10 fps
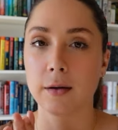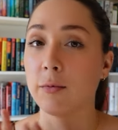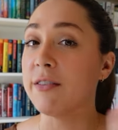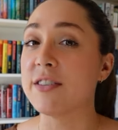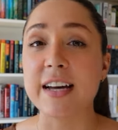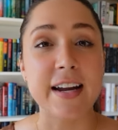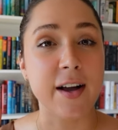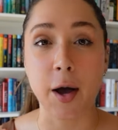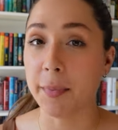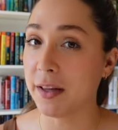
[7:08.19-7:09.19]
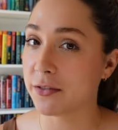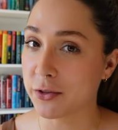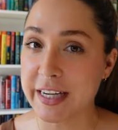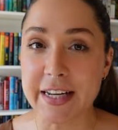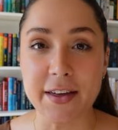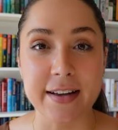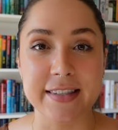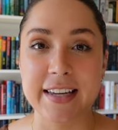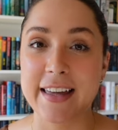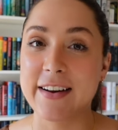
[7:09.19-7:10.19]
We've done a couple of
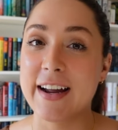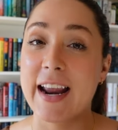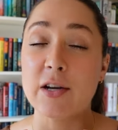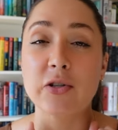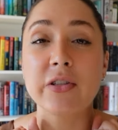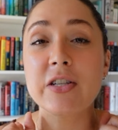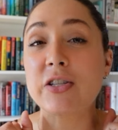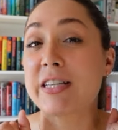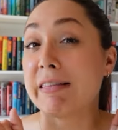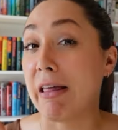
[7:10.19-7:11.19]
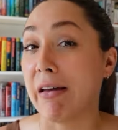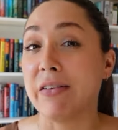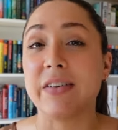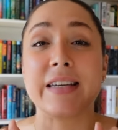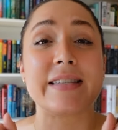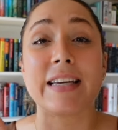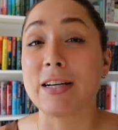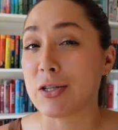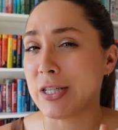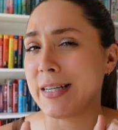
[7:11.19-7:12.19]
readathons together, and I truly just love his
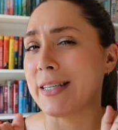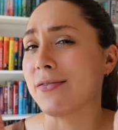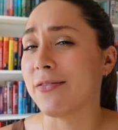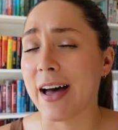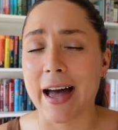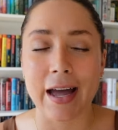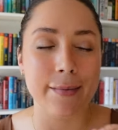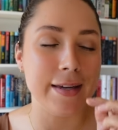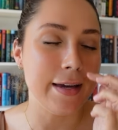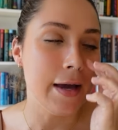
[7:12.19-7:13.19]
energy, his vibe.